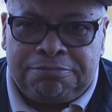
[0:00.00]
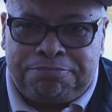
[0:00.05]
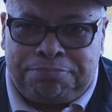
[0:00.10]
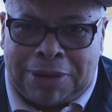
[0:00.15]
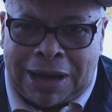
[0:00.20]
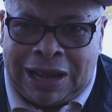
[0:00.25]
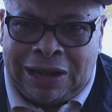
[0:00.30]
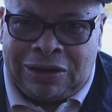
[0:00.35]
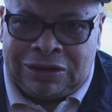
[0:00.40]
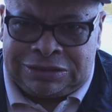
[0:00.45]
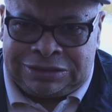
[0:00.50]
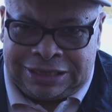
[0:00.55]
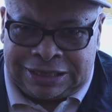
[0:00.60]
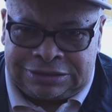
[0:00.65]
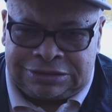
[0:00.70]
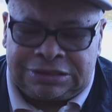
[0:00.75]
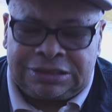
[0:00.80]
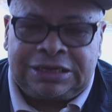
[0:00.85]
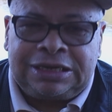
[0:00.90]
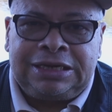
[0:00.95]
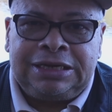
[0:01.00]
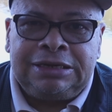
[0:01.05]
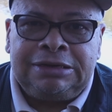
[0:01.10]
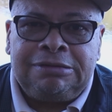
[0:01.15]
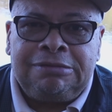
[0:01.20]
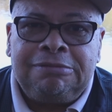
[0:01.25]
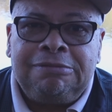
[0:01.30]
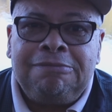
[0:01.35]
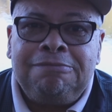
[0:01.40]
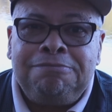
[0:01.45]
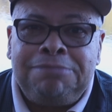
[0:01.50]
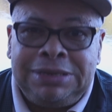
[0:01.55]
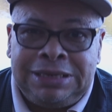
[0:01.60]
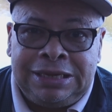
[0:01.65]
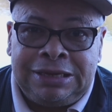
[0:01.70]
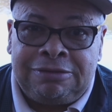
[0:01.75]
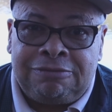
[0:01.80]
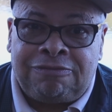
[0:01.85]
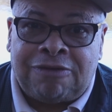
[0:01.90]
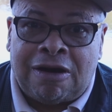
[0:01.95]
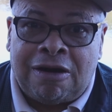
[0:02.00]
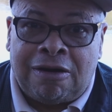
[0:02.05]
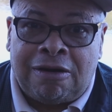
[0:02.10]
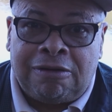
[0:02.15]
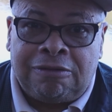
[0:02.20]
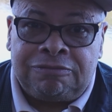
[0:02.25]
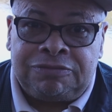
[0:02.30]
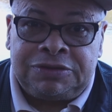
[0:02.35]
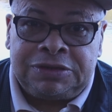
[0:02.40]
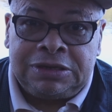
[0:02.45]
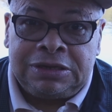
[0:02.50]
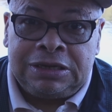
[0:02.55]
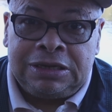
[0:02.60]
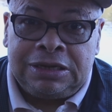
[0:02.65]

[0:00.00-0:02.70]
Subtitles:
politics can be involved.